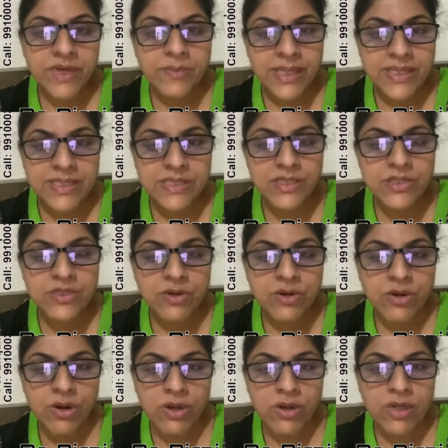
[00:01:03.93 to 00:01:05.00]
a message or
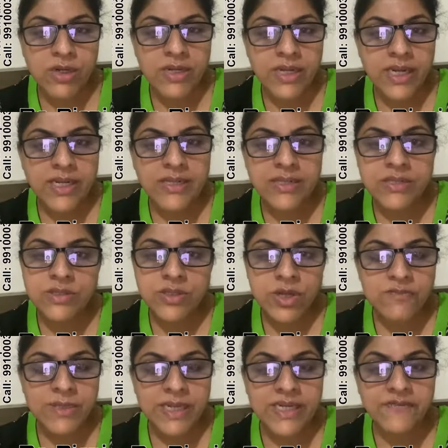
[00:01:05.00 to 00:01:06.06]
call her and
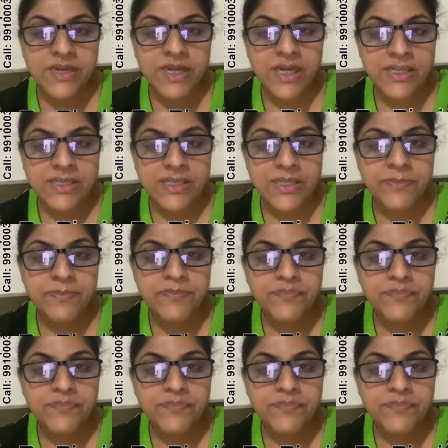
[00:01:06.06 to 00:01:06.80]
solve my difficulty.